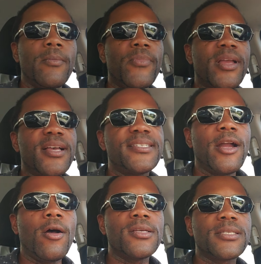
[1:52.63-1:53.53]
because
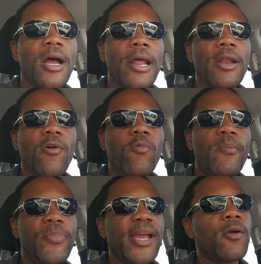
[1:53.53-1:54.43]
they're all starting off
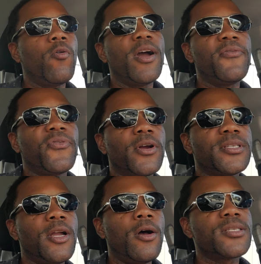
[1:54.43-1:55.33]
with Bitcoin
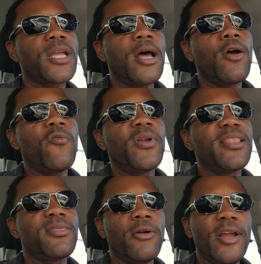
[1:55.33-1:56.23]
first. They're all starting off with
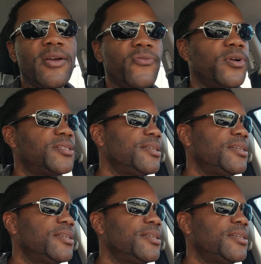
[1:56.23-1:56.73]
Ethereum first.